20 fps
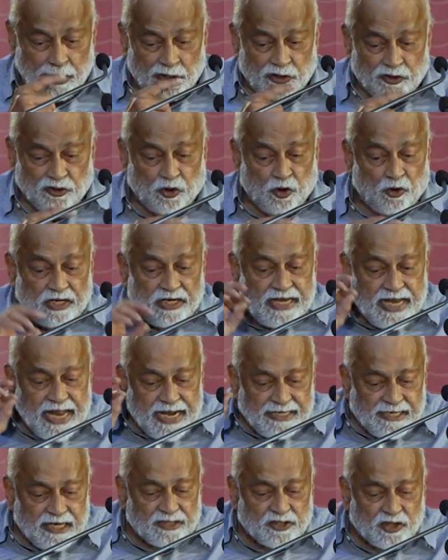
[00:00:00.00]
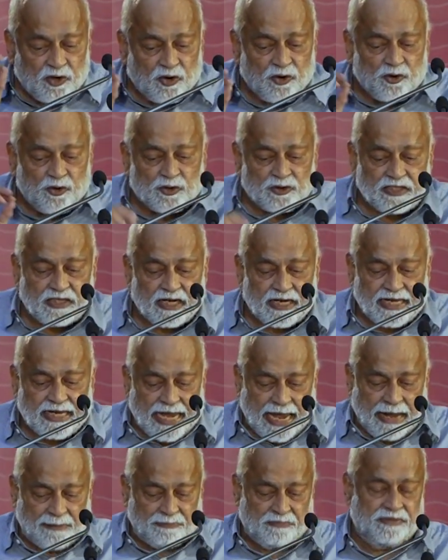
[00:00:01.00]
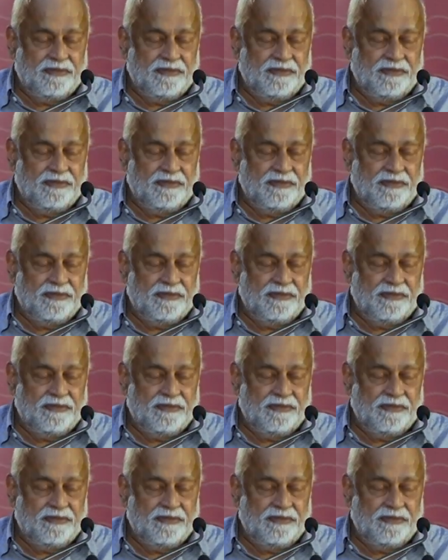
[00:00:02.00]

So let us close the gap